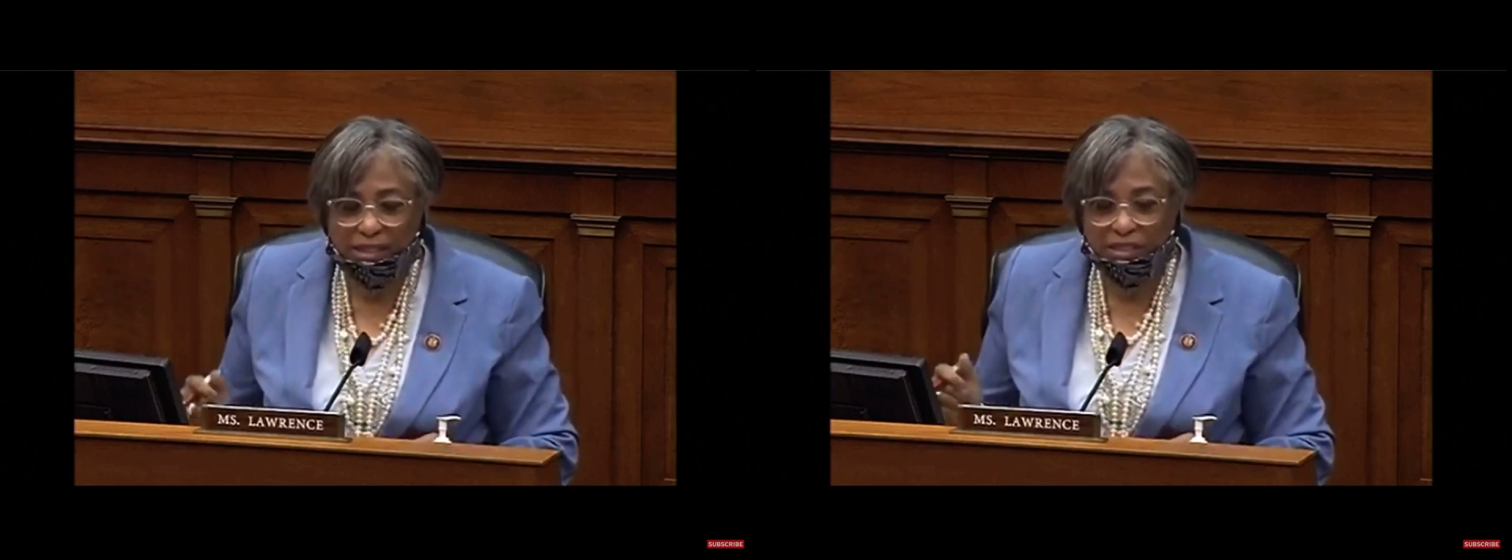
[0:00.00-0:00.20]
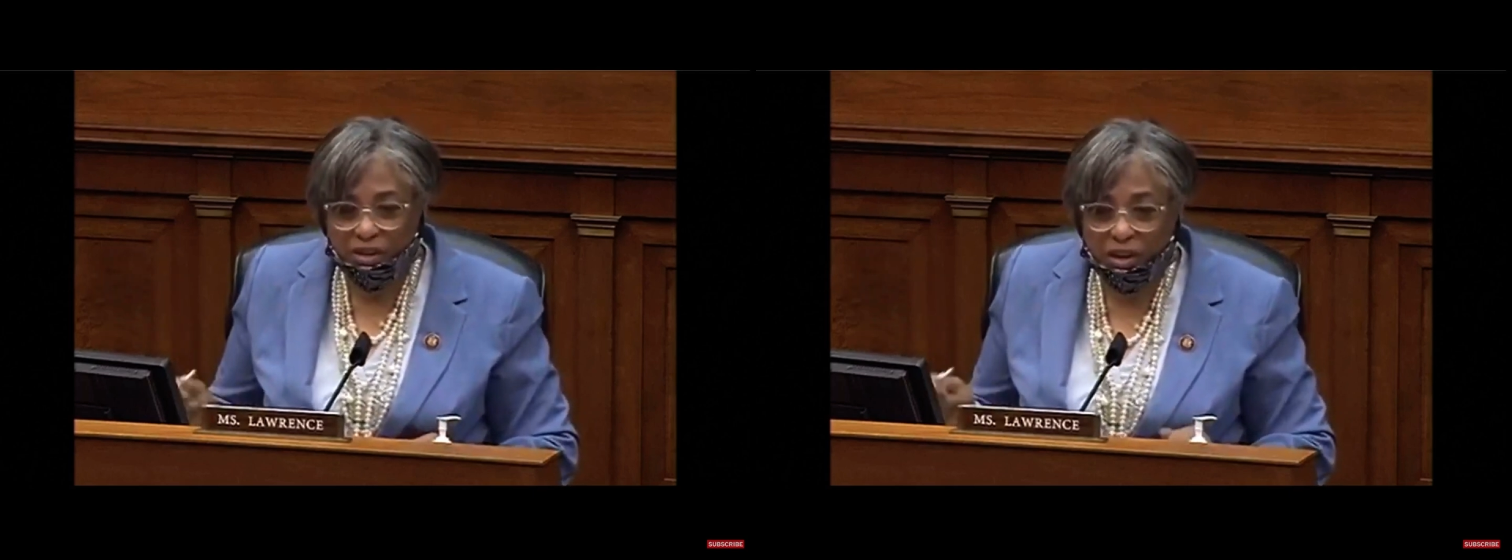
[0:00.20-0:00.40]

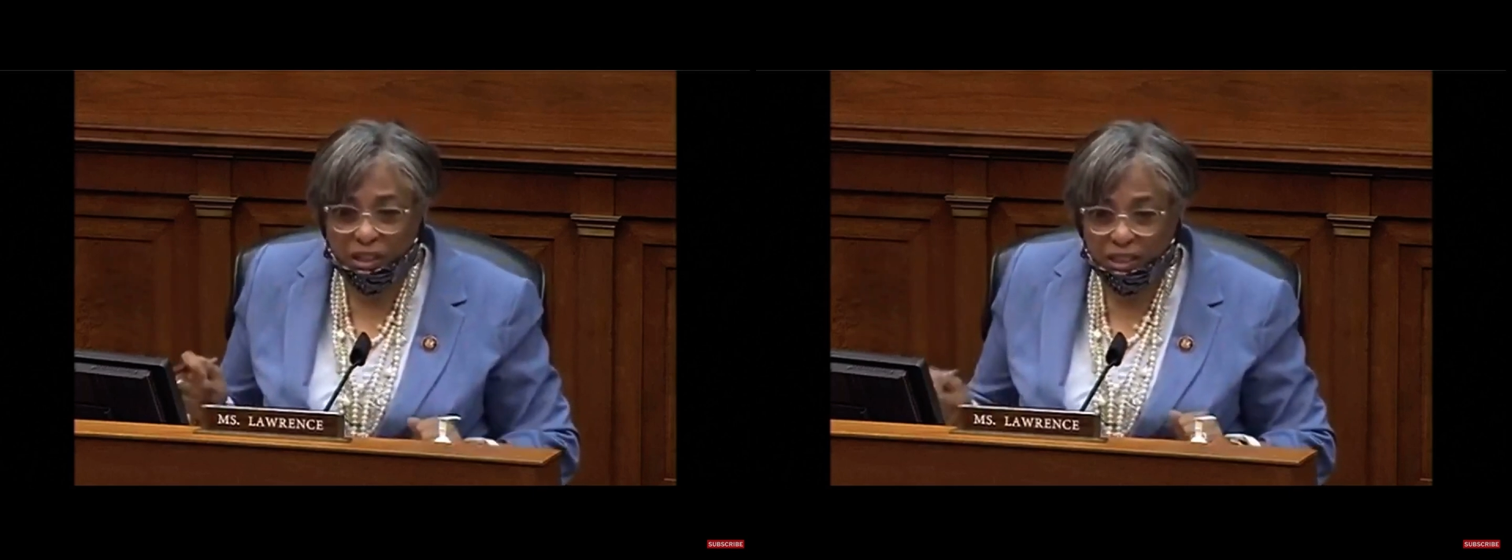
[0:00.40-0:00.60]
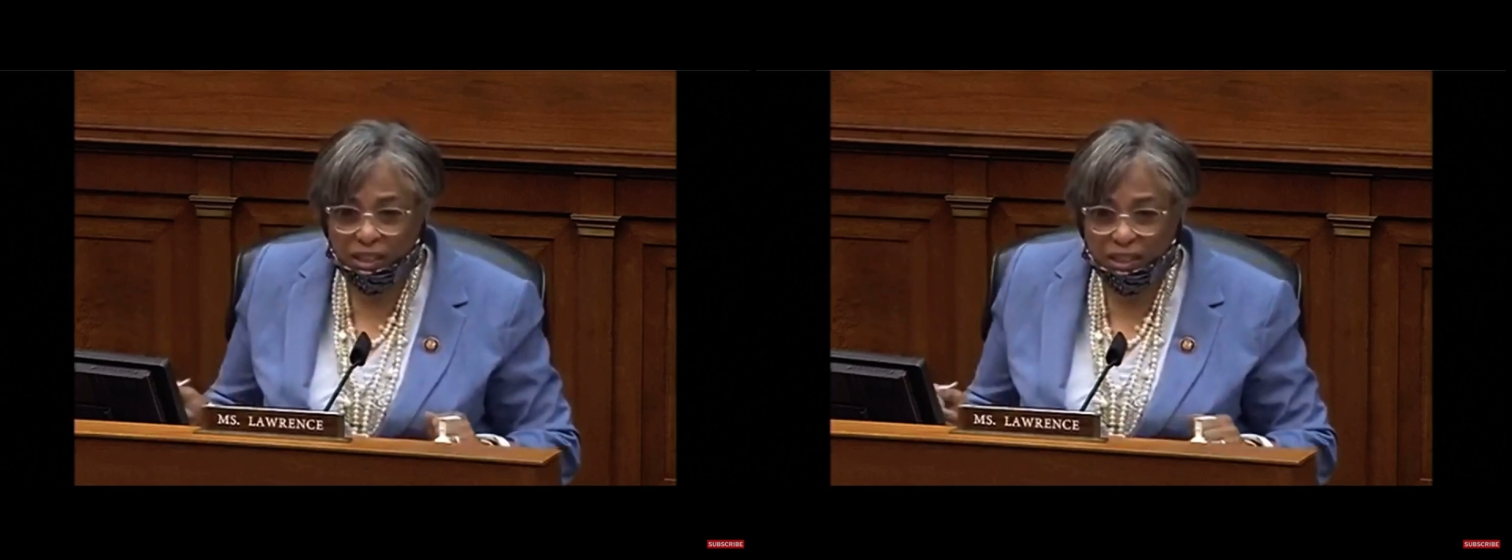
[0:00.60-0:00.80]
It's called
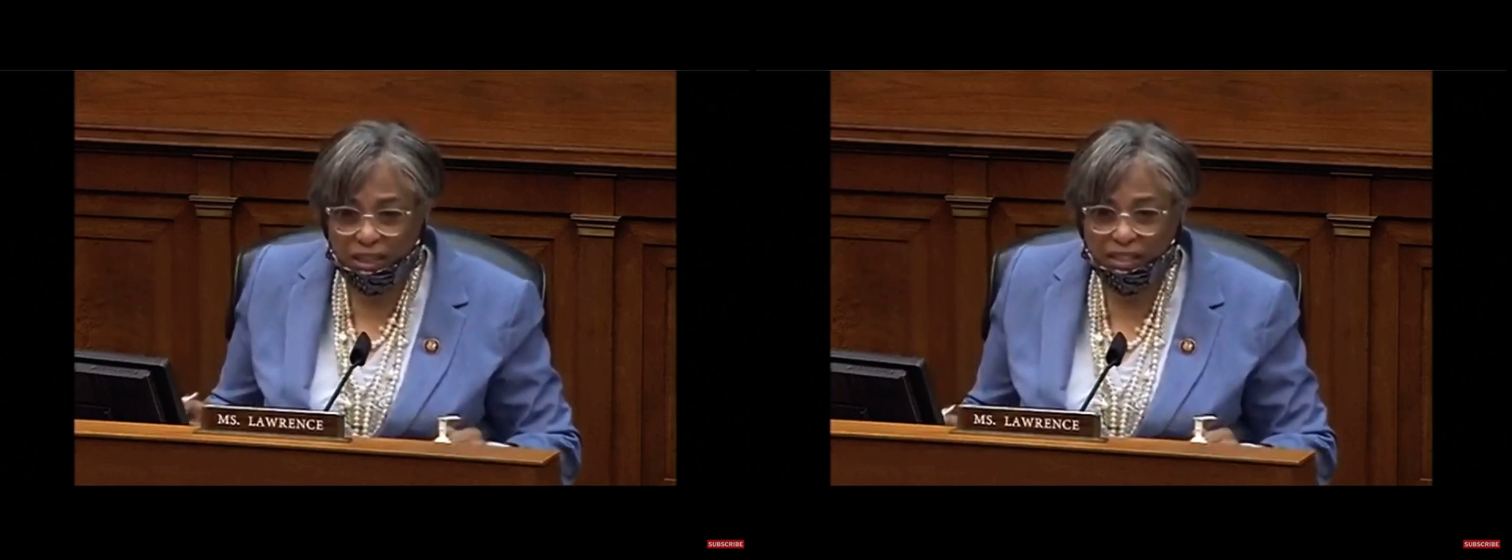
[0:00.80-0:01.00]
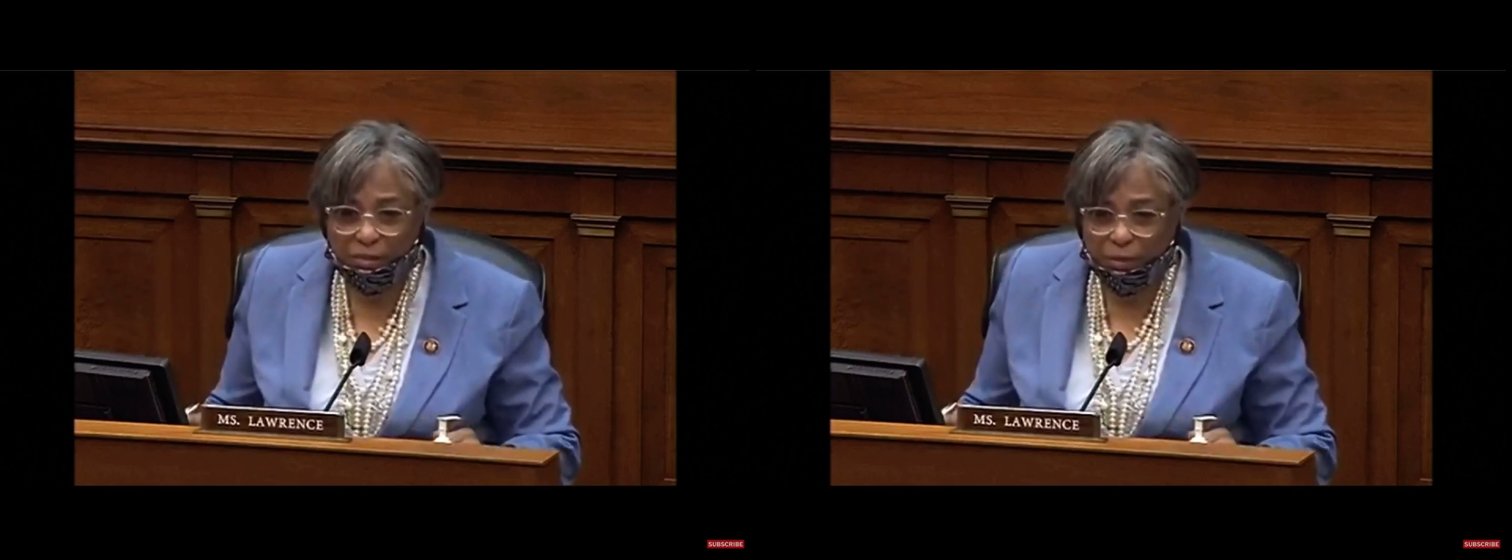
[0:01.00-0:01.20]
a
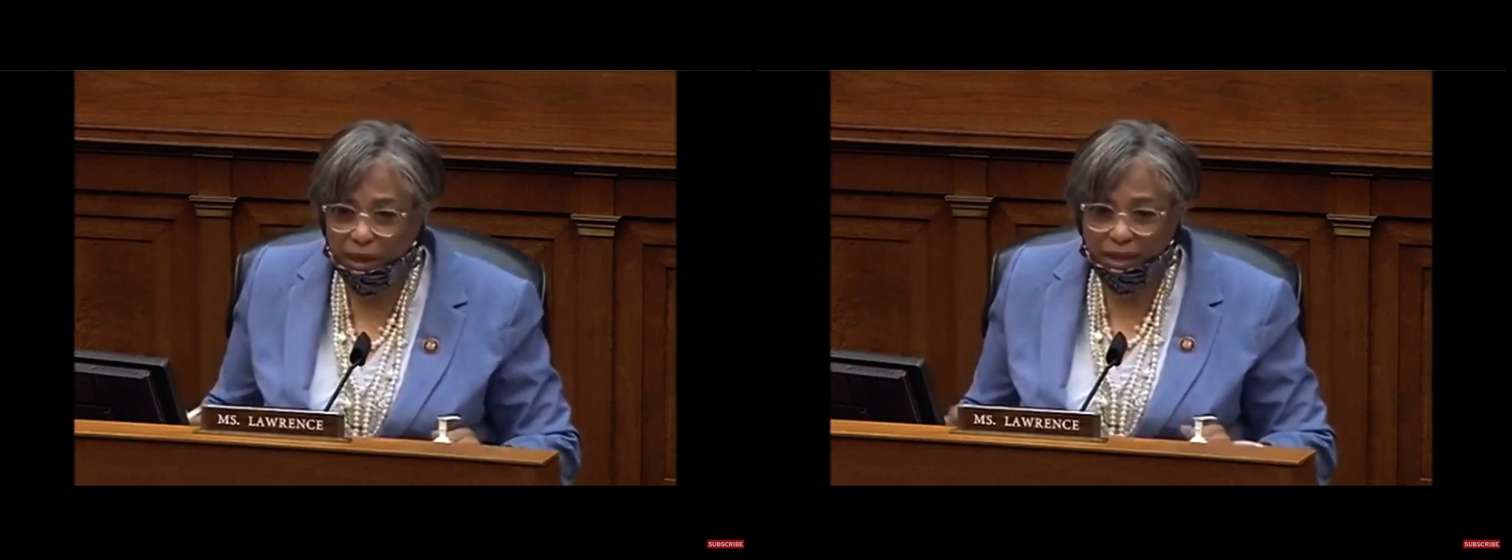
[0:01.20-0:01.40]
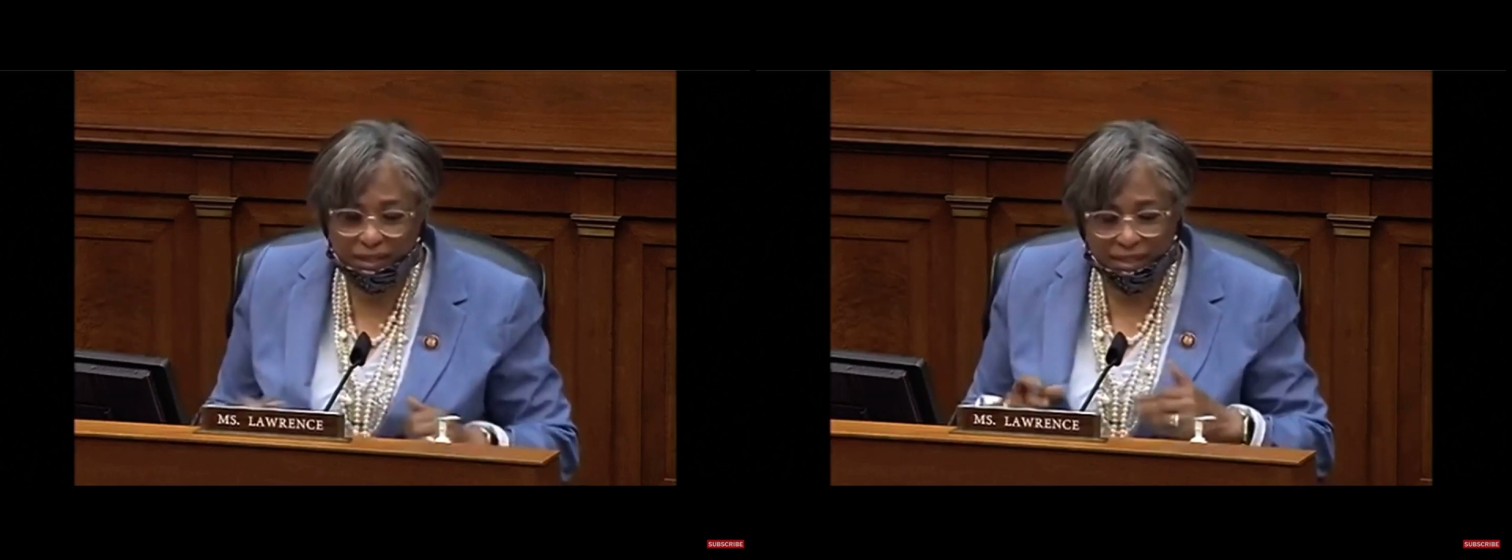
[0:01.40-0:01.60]
collection
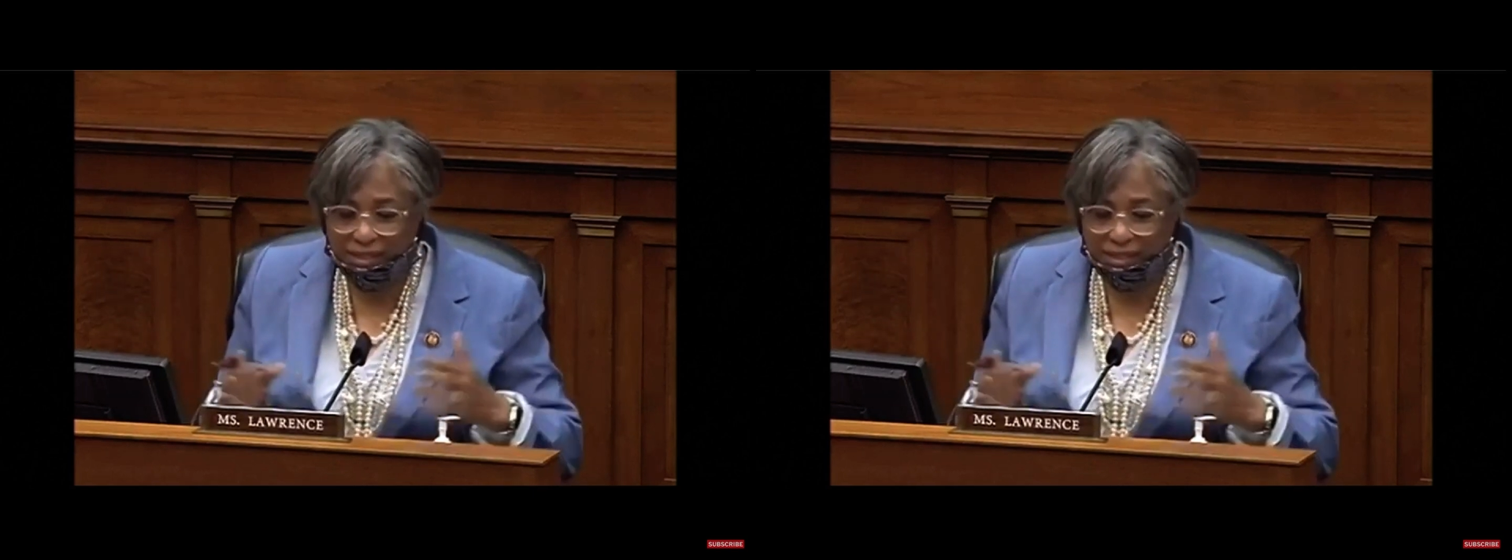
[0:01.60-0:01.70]
box.